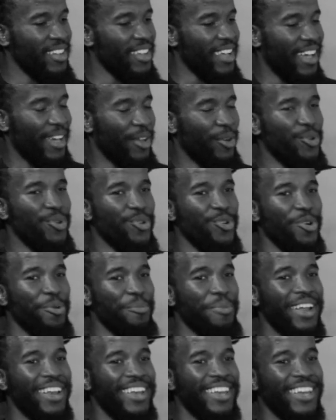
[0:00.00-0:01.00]
I don't know,
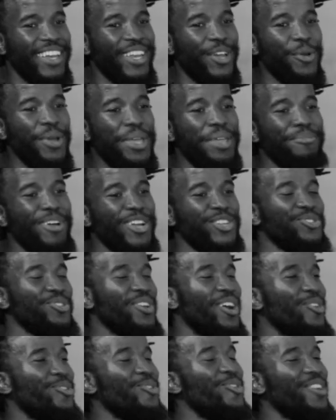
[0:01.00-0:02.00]
man, the way
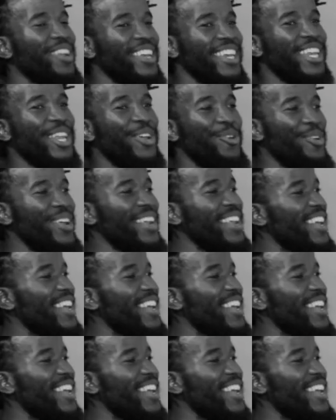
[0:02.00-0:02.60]
they